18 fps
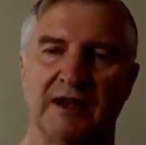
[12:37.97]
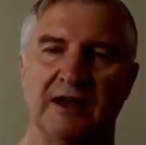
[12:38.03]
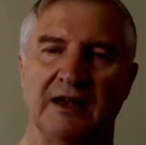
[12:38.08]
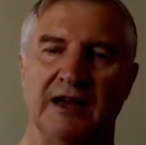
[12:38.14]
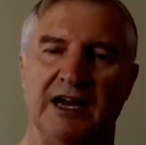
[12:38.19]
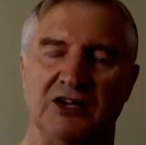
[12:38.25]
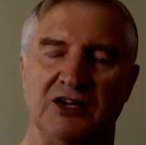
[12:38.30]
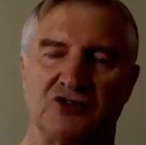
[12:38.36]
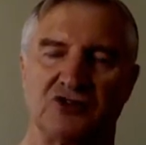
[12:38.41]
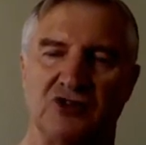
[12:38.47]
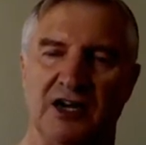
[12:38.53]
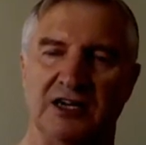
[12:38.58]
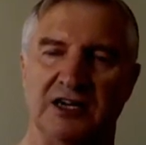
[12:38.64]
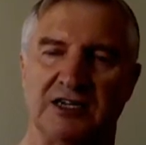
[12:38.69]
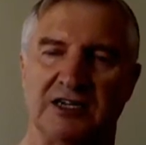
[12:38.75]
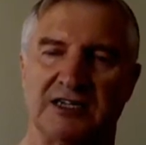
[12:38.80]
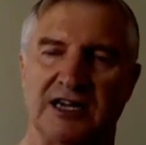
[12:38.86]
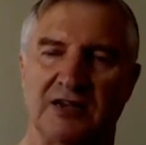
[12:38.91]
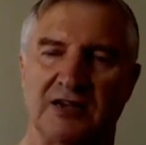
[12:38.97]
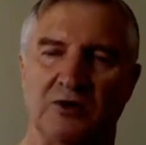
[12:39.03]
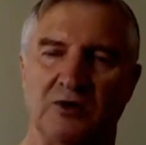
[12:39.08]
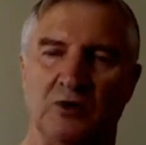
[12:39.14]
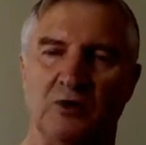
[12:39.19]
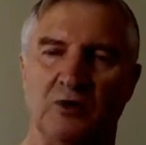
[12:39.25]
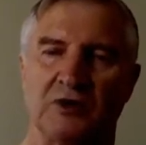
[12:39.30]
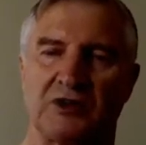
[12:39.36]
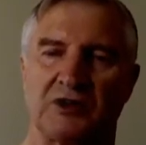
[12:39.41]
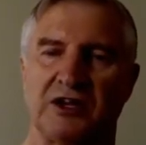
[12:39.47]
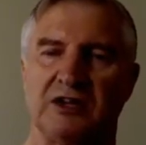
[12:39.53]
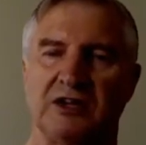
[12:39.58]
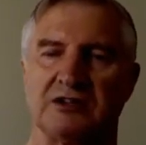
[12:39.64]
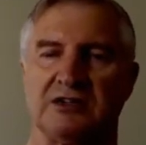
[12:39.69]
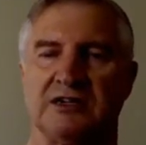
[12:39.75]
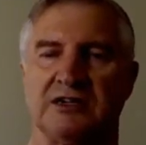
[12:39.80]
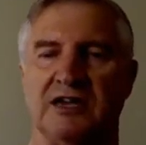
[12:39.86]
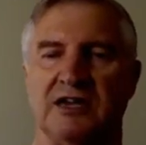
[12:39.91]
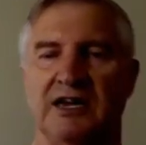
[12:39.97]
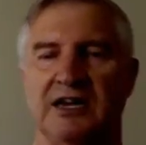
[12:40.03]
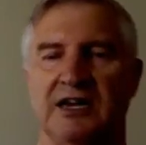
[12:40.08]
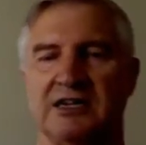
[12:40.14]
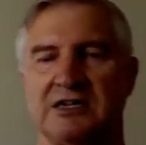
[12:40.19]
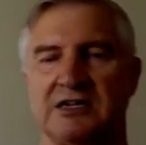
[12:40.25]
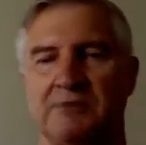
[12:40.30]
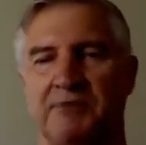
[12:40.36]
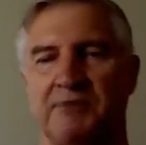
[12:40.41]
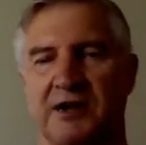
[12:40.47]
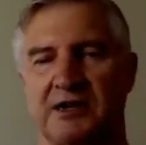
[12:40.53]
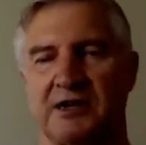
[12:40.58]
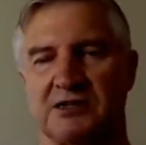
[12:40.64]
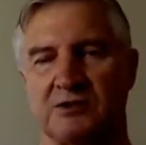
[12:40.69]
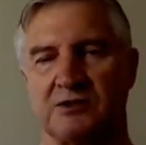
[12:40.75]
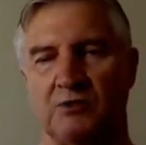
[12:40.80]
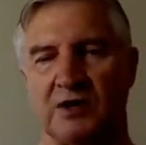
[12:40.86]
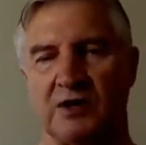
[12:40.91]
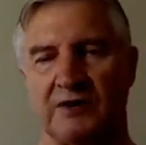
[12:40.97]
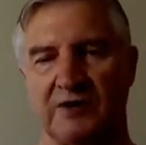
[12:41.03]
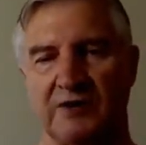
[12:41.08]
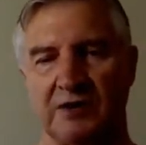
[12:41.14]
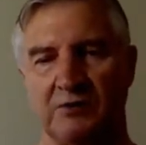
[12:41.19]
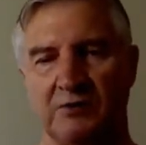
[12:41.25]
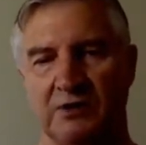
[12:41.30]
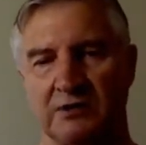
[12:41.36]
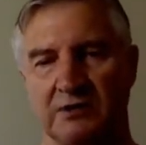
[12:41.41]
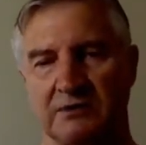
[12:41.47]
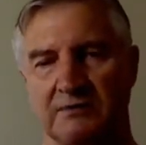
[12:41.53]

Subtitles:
and try to take all the things and get easy pickings of whatever they want.